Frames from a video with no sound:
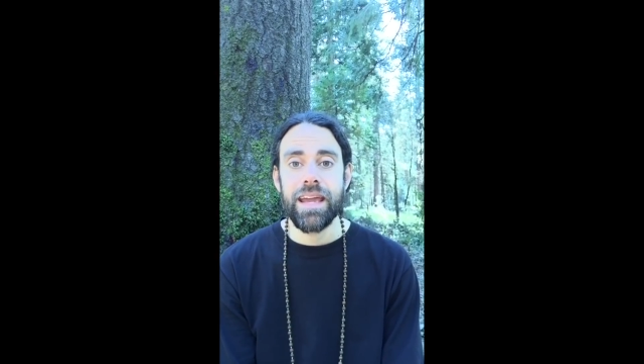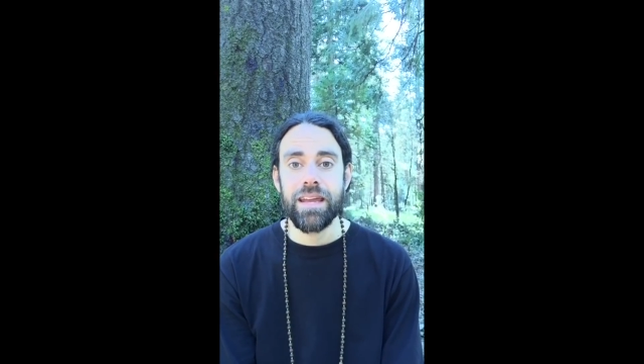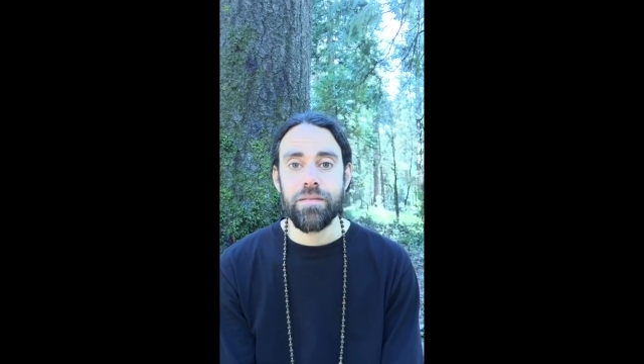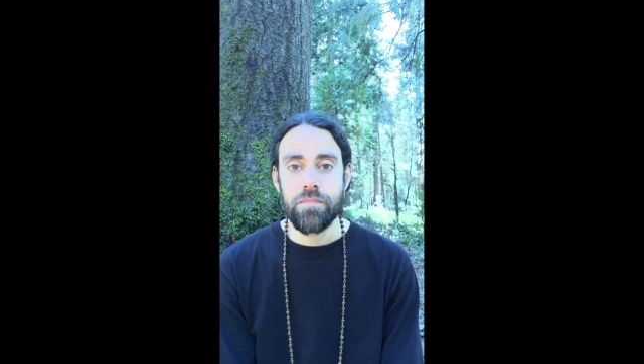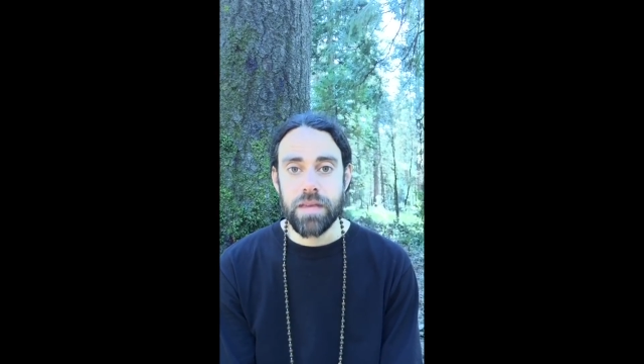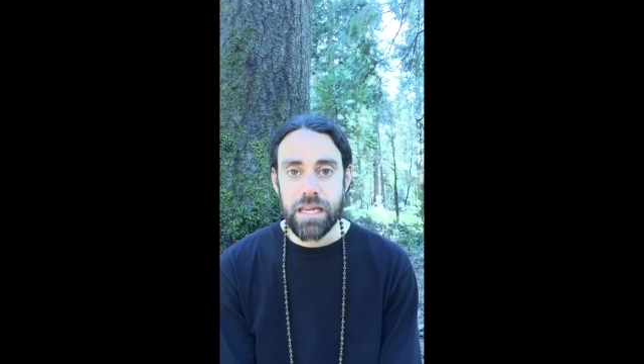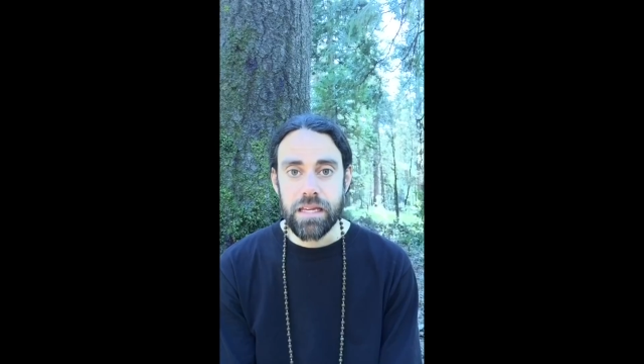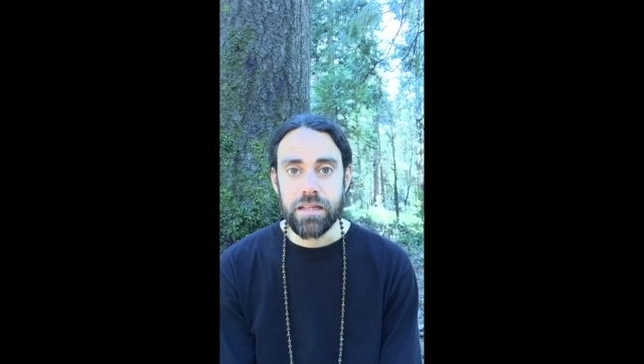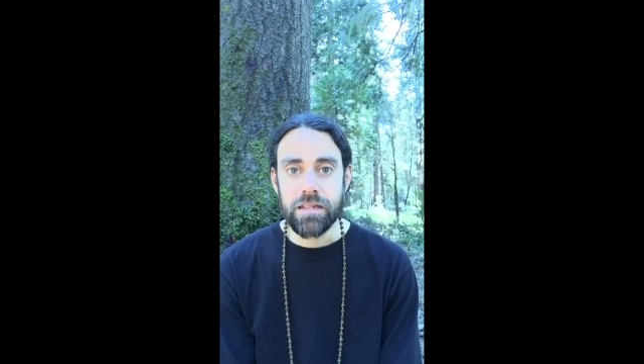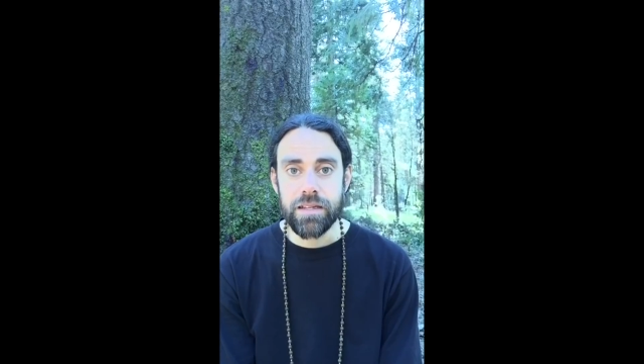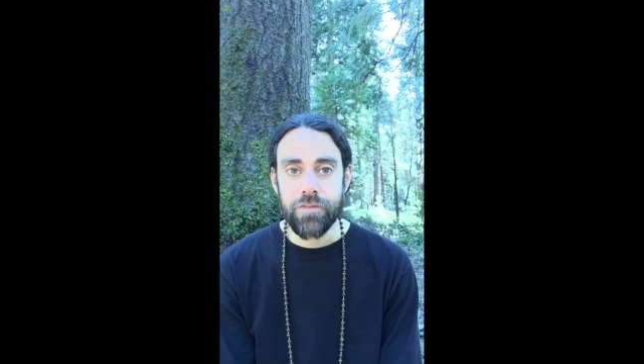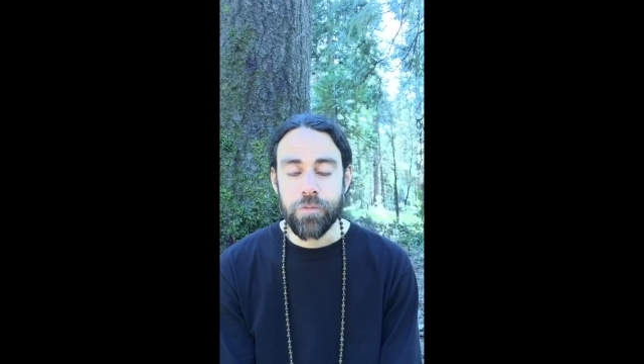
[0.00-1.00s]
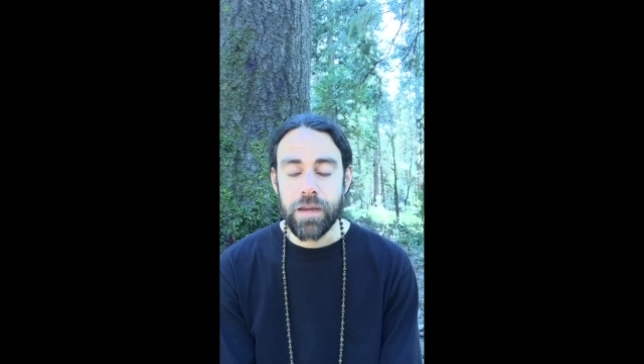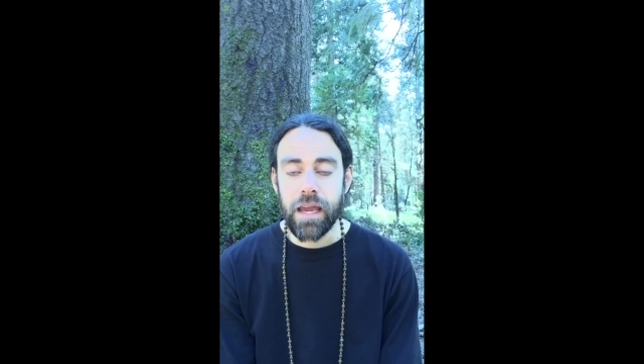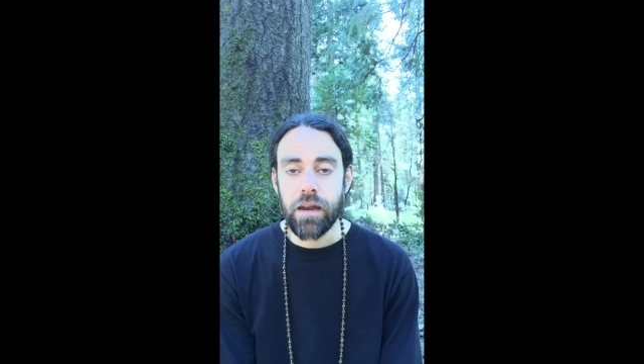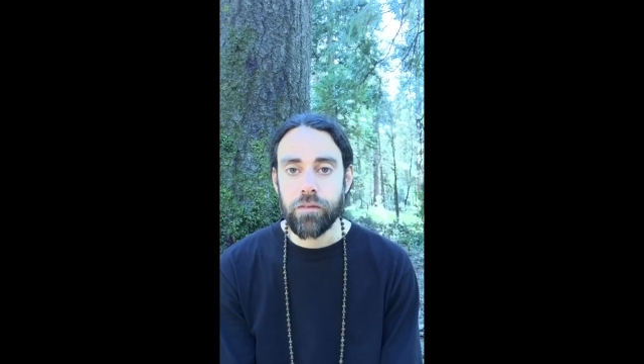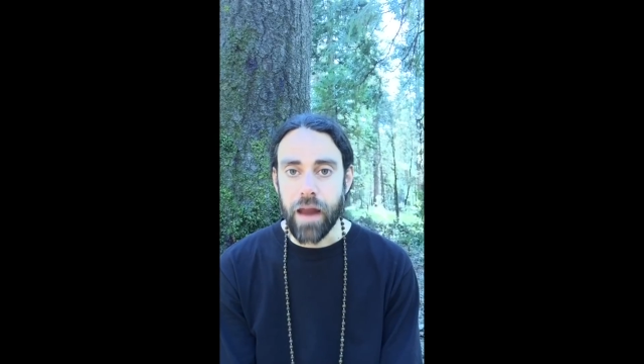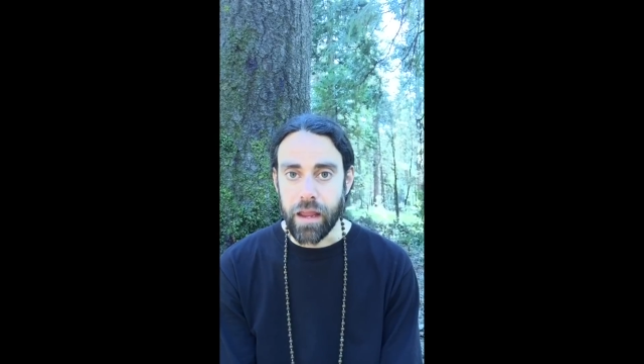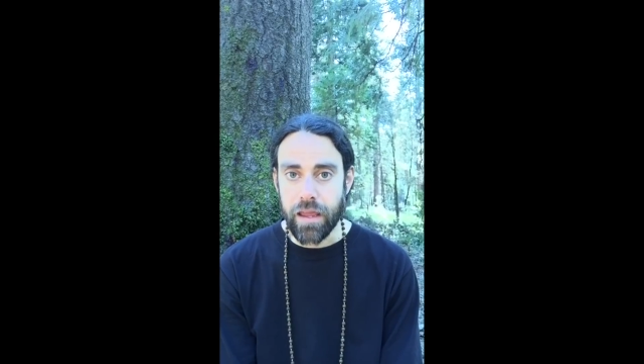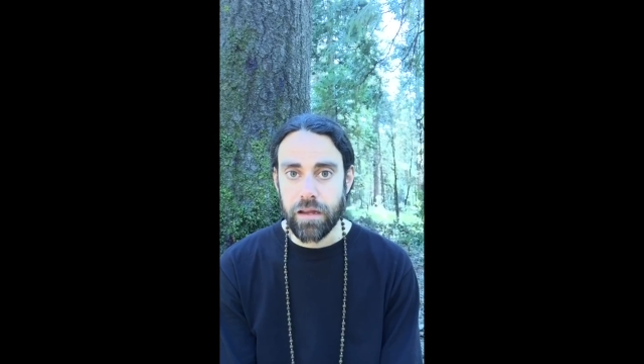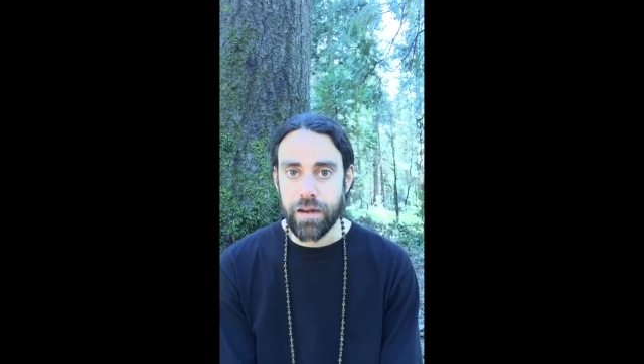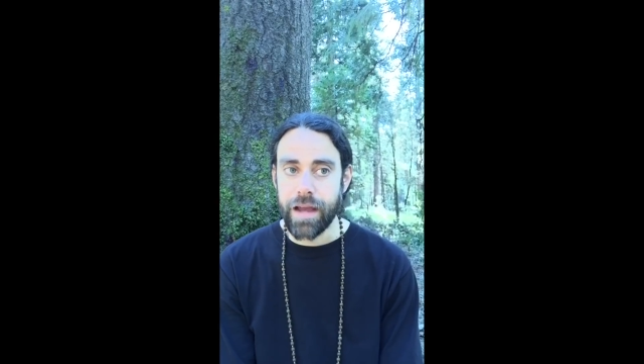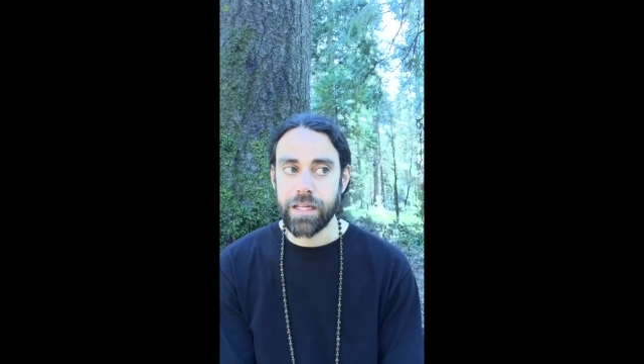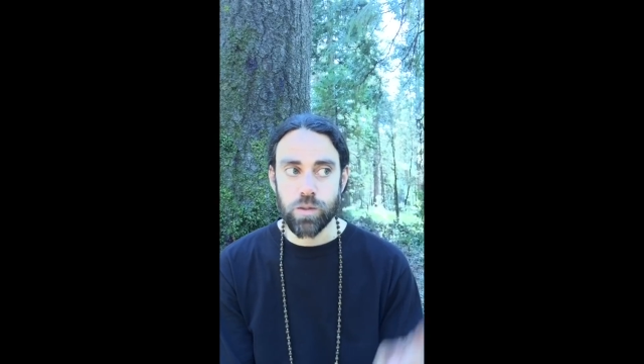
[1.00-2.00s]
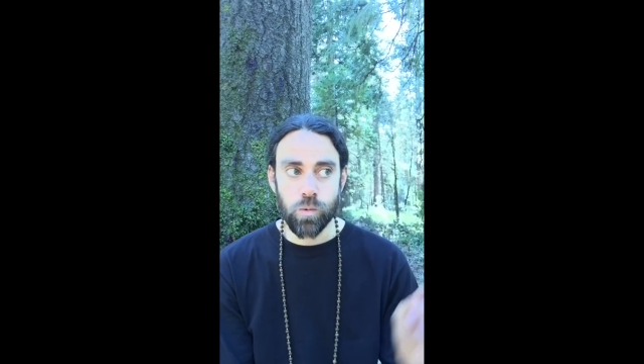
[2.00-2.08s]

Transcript: It means if we can recognize